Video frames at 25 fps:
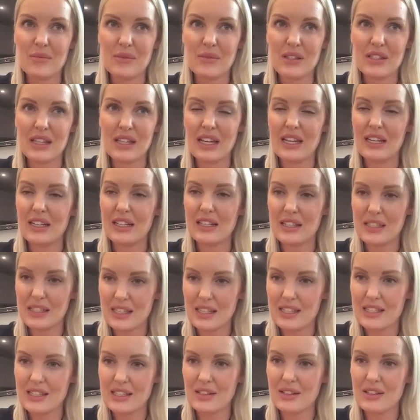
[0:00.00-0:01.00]
stay
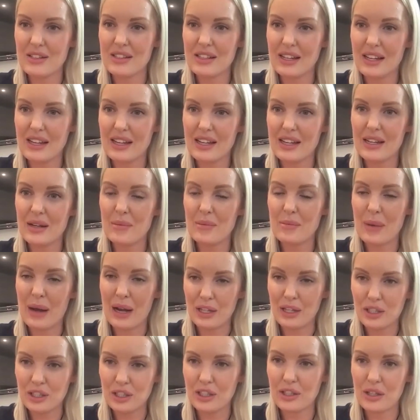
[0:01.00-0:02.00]
consistent, stay
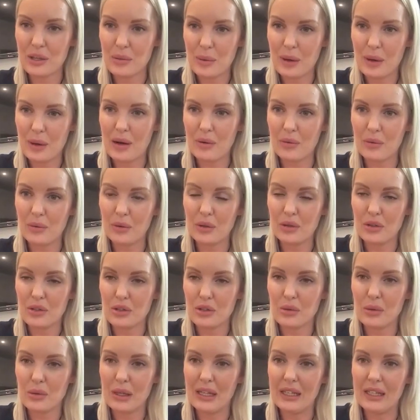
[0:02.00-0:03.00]
passionate about what you're
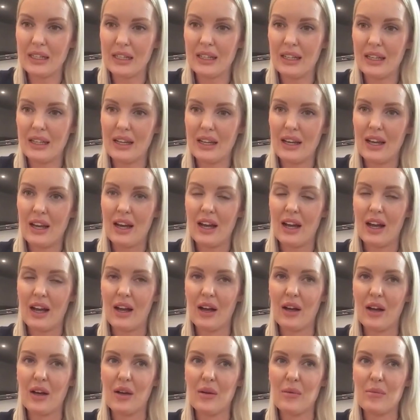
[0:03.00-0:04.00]
doing.
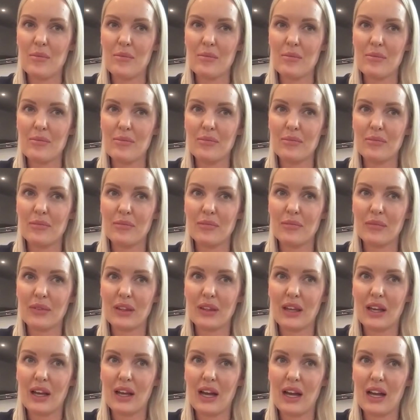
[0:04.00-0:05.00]
And
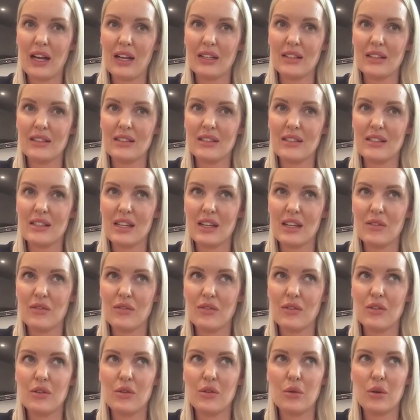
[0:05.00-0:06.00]

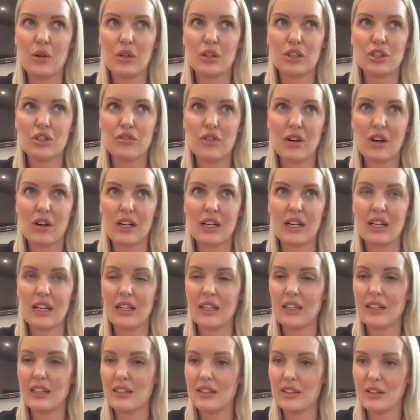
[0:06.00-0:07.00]
if you are
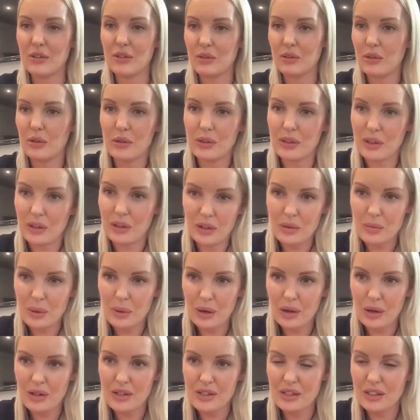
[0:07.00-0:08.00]
struggling, you're not the only
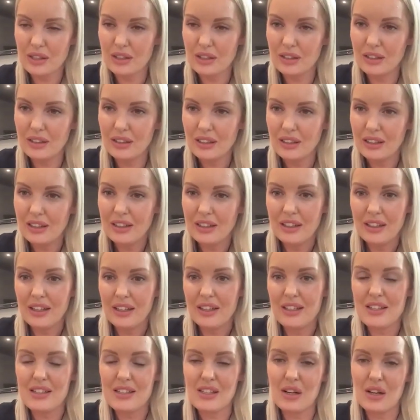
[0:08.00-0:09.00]
person.
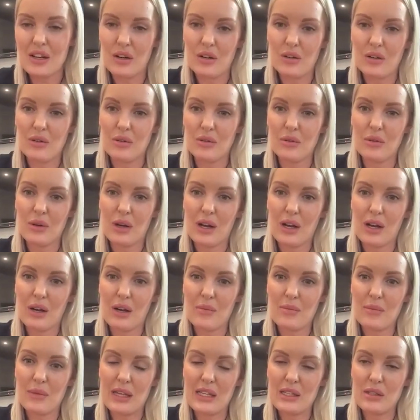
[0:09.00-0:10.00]
So
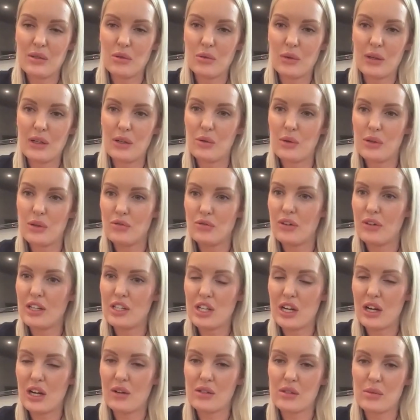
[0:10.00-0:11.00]
there's always reach
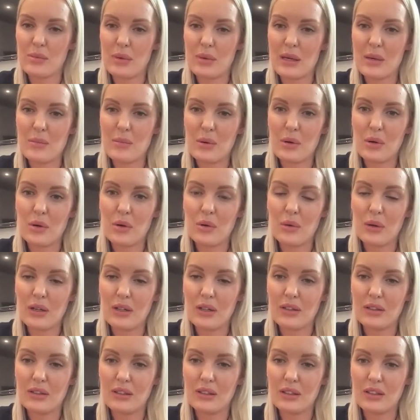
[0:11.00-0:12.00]
out to people
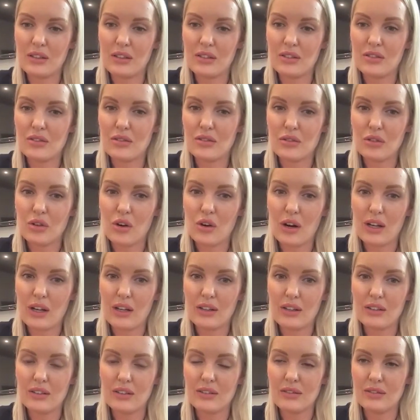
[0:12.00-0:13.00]
and try
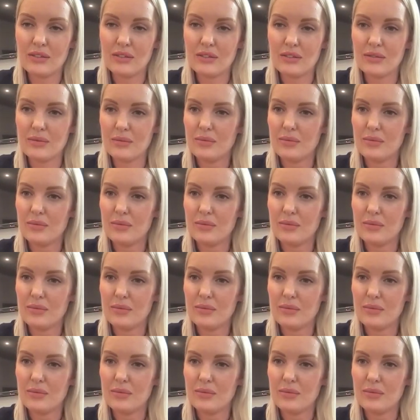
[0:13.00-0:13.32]
and,